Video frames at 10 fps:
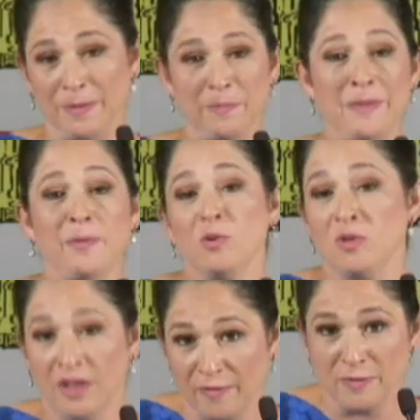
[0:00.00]
but people
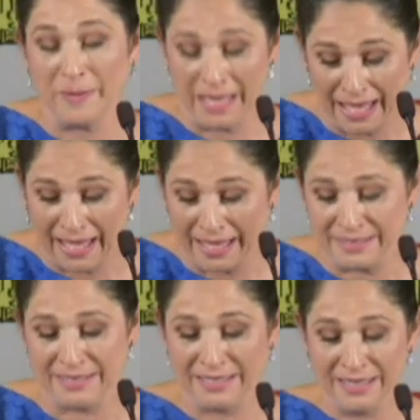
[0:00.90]
who loved me
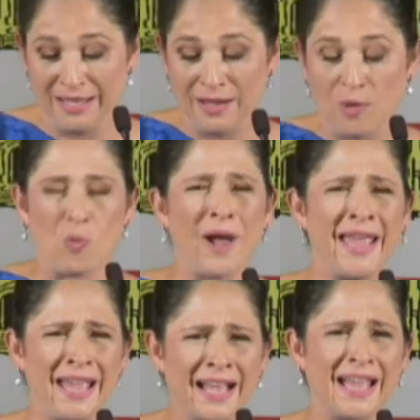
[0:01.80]
asked,
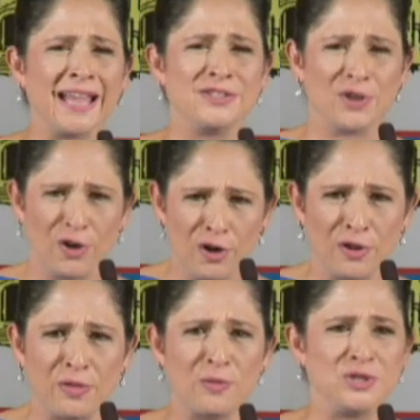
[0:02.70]
why on God's
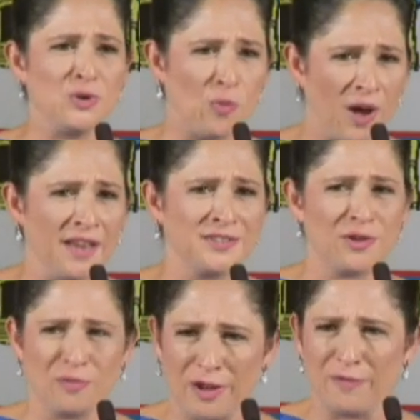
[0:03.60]
earth would you want
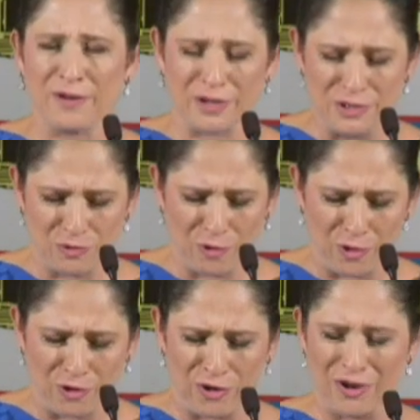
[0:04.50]
to run for
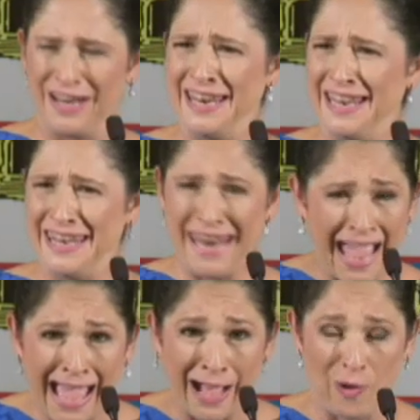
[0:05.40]
comptroller
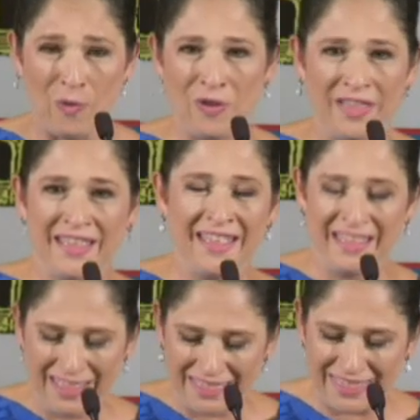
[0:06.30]
now?
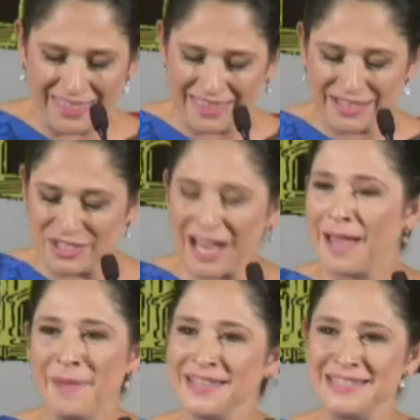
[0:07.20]
The
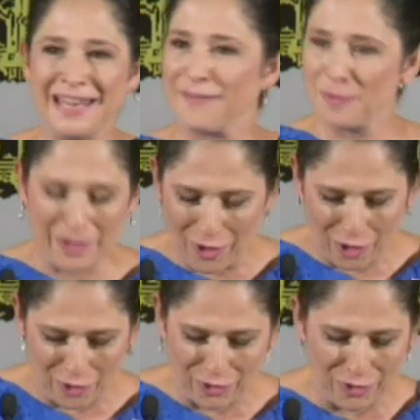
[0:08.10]
job has never been
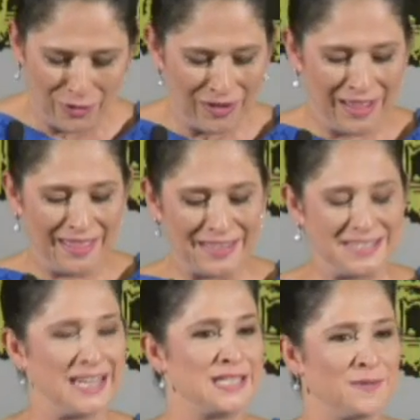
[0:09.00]
harder. The
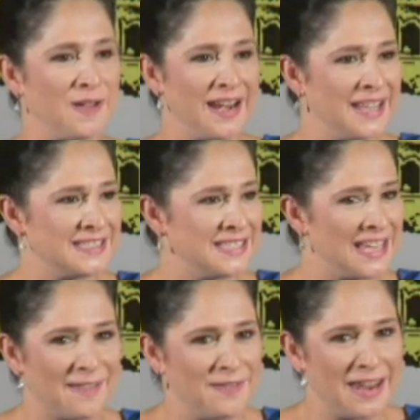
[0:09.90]
state's finances
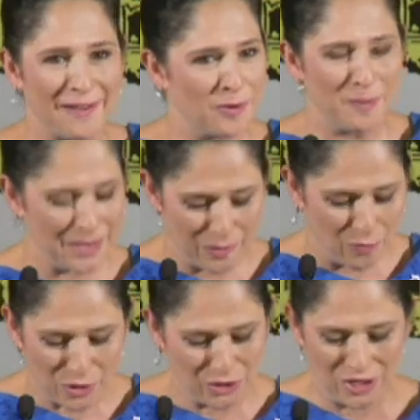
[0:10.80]
have never been
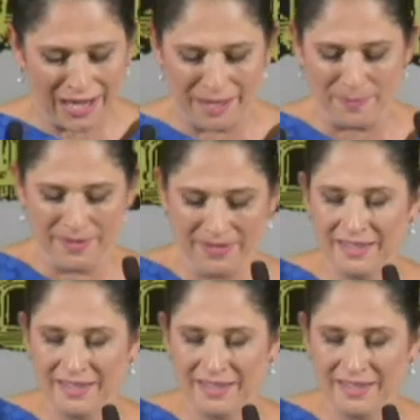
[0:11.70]
in worse shape.